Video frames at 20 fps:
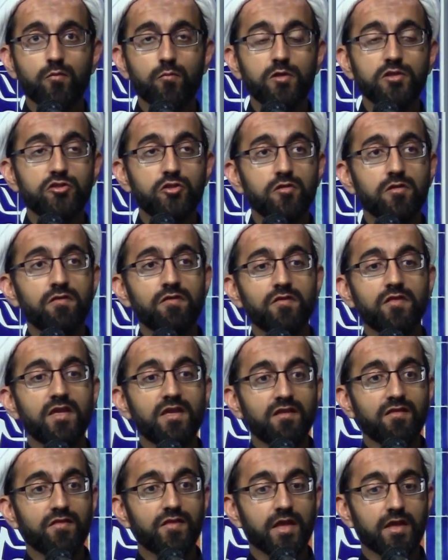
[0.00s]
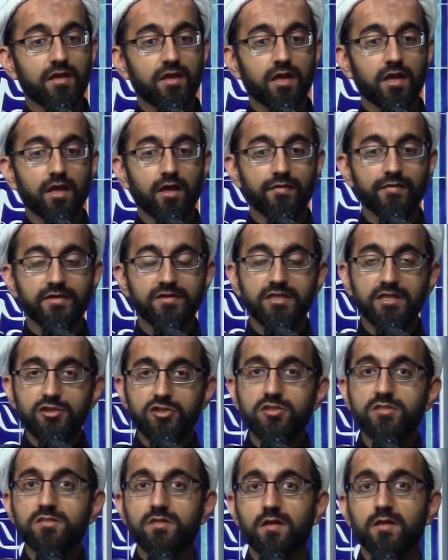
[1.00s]
we shouldn't think that the
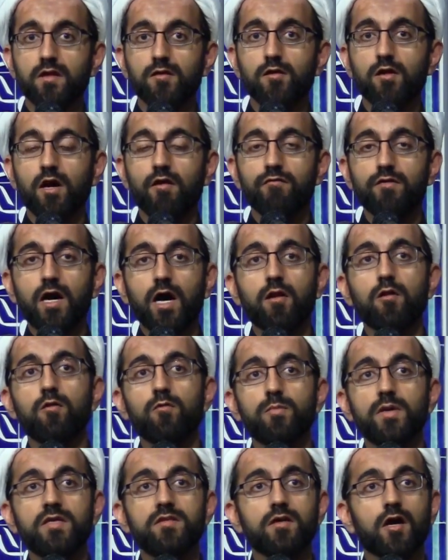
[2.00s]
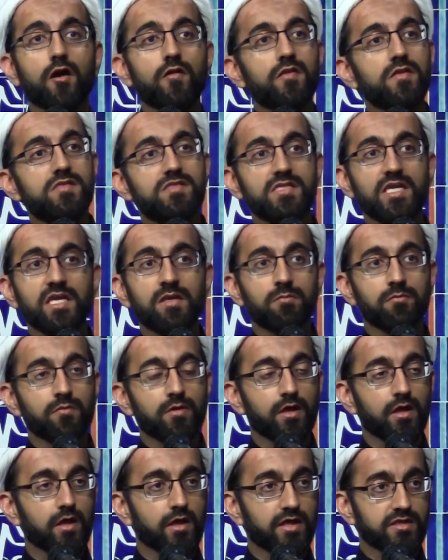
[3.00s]
teachings of the Ahlul Bayt are the
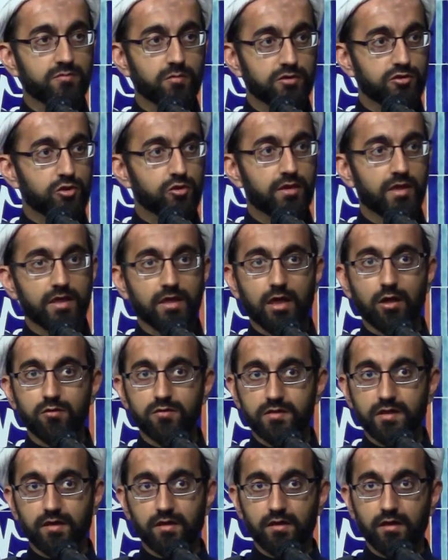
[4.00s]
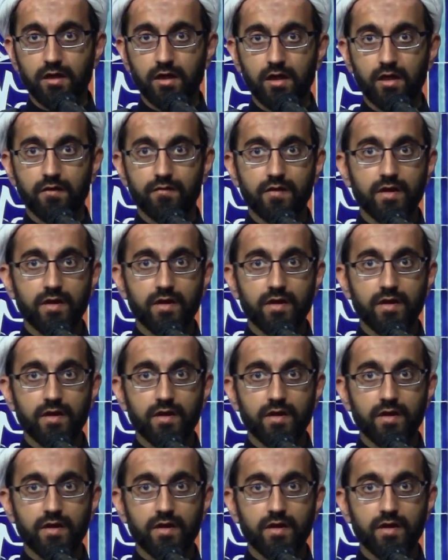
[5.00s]
same as what you get out there